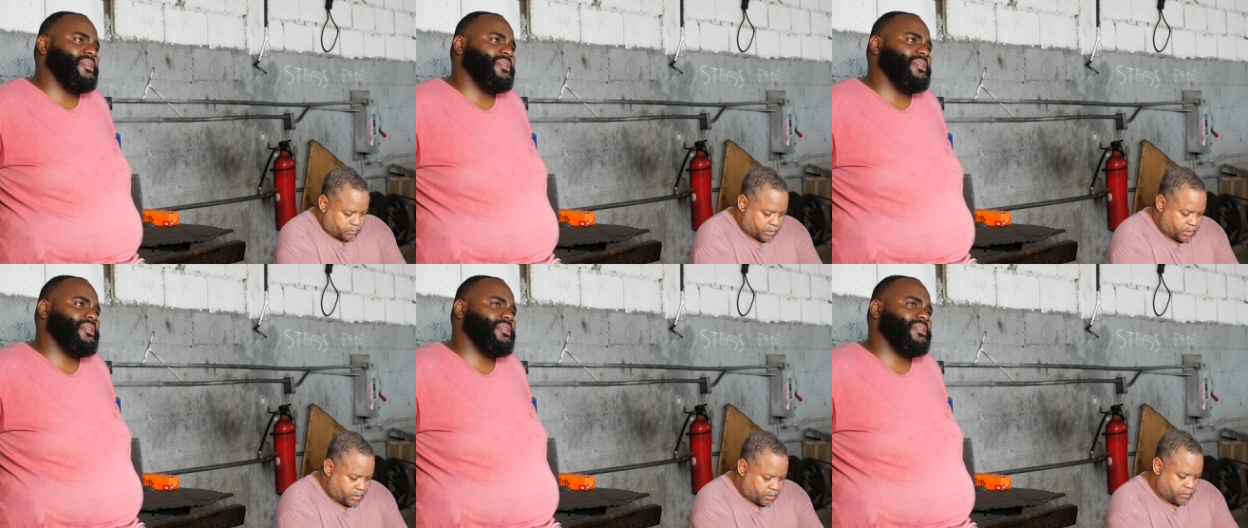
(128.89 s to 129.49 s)

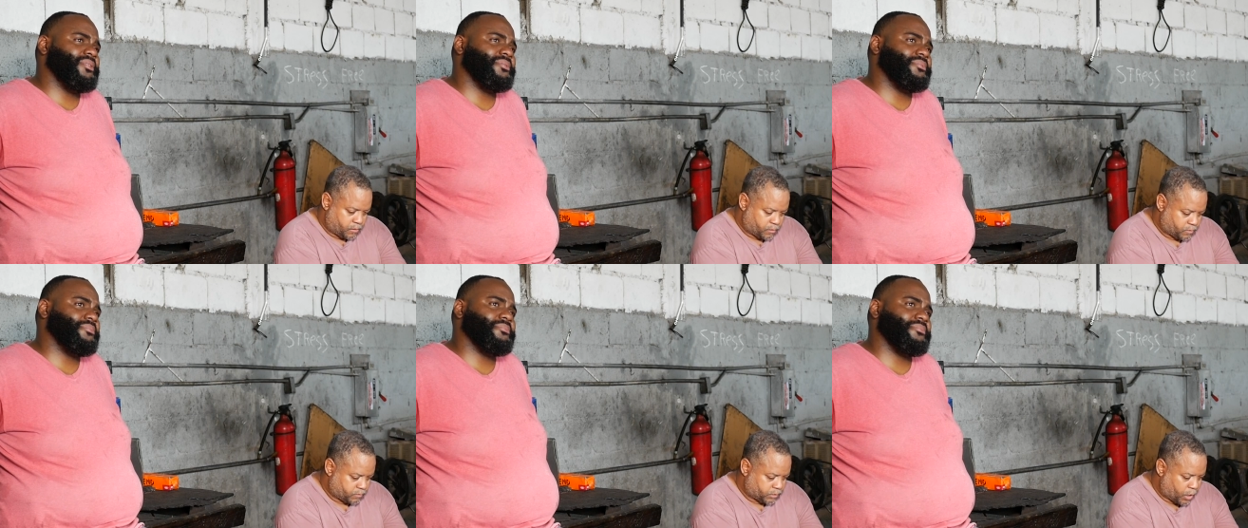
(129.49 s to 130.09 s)
Speaker 1: Eh,
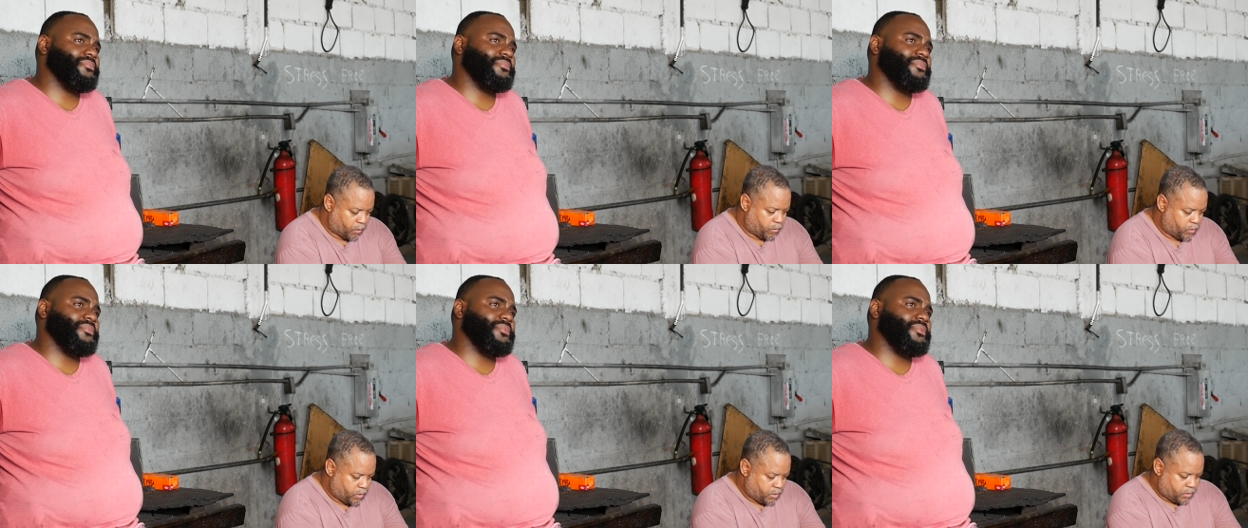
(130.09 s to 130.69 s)
no.
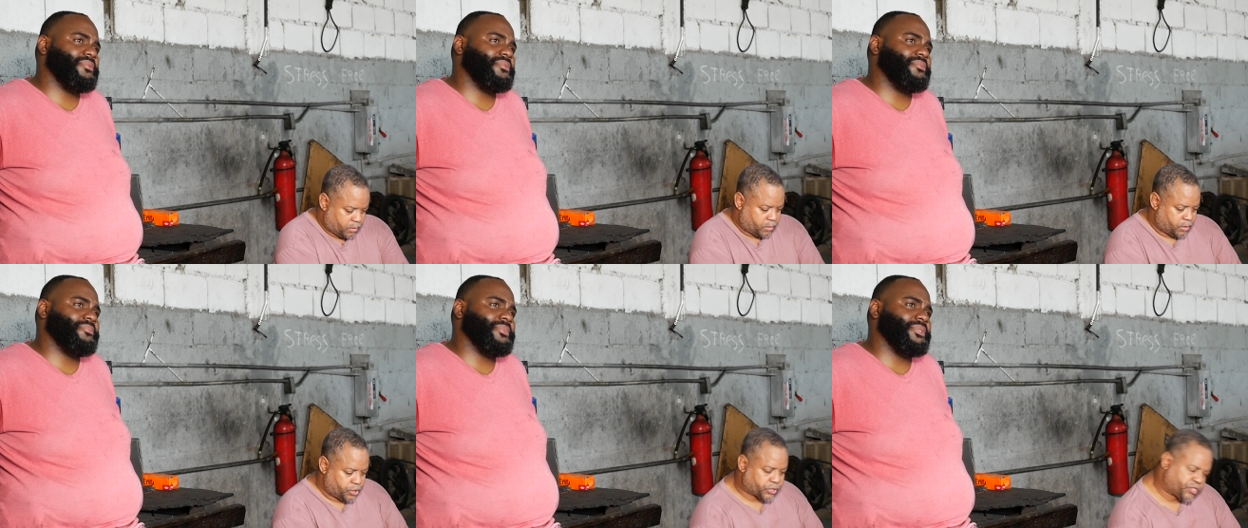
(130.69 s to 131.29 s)

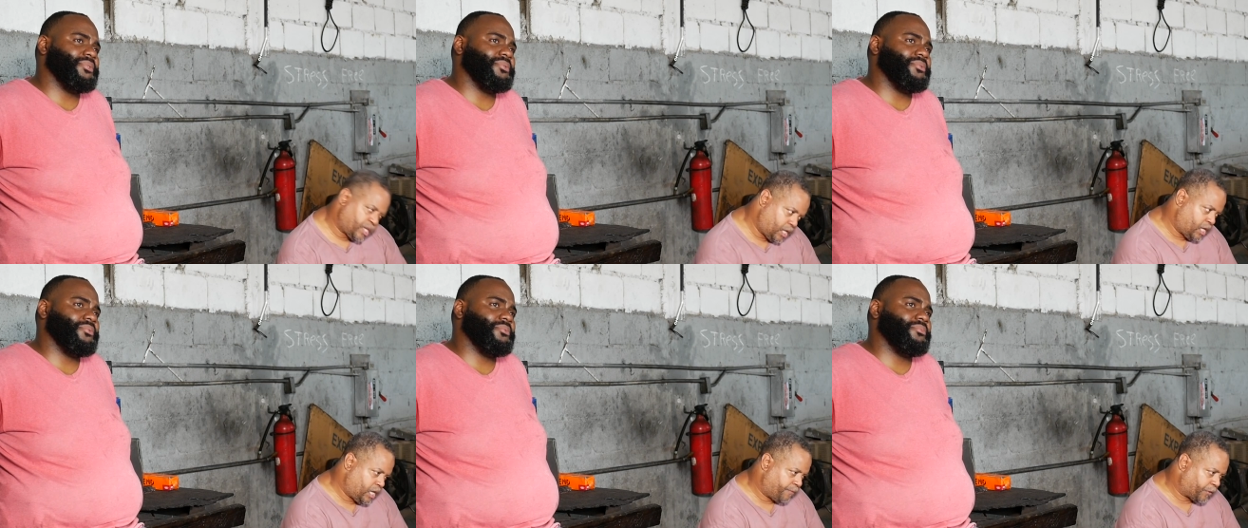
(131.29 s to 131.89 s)
You see,
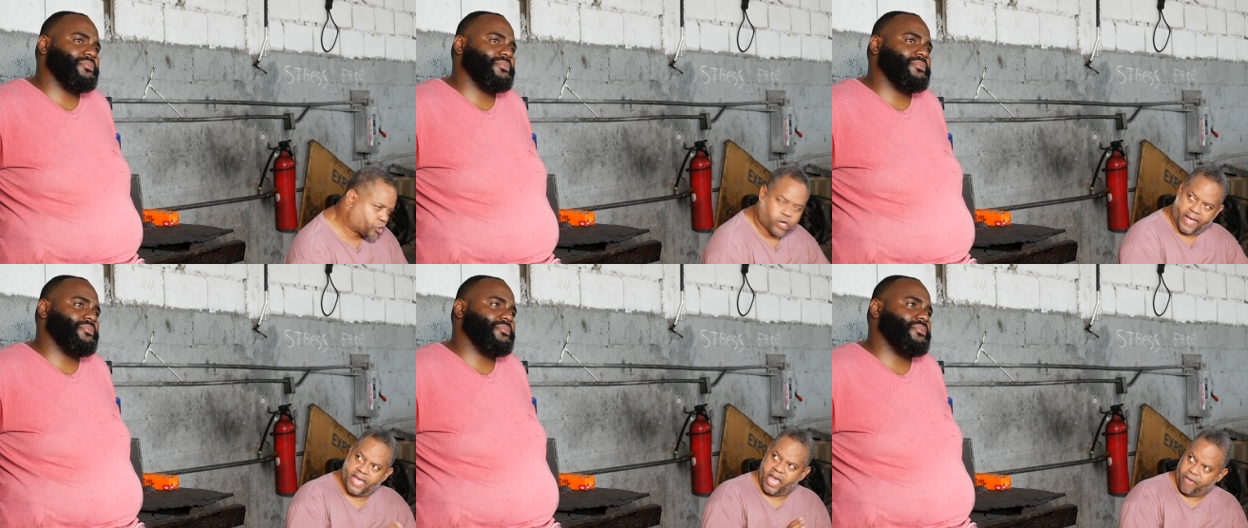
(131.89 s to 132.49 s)
if you
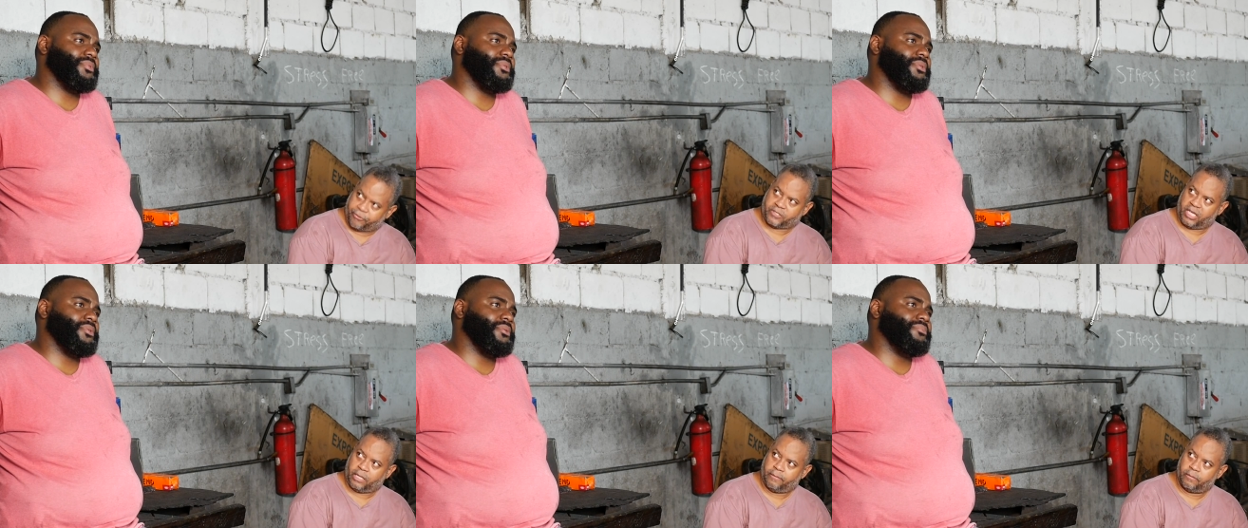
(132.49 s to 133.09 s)
try
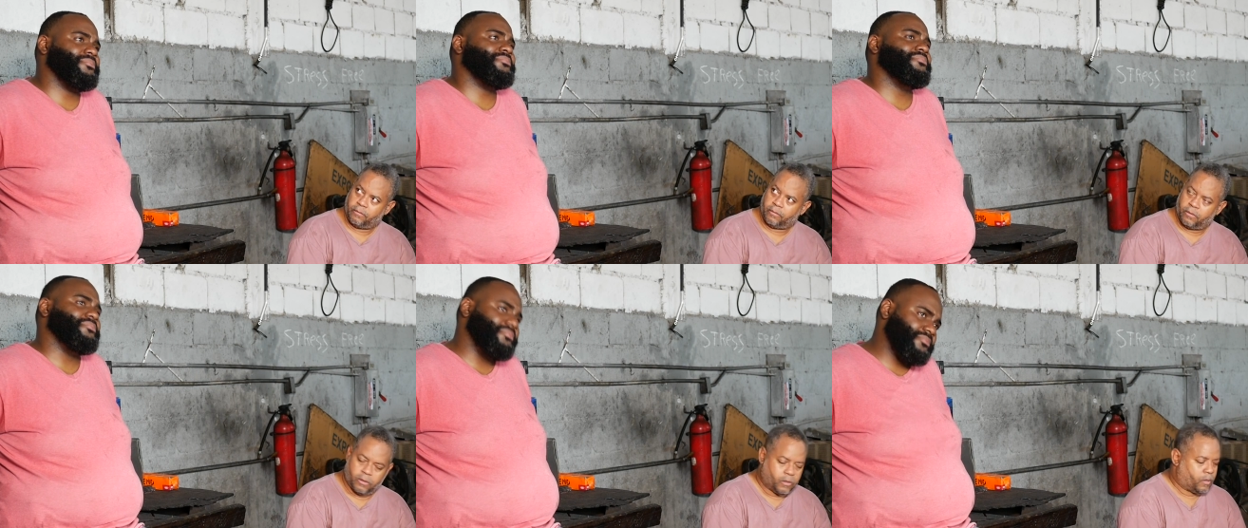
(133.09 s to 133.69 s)
everything, mm.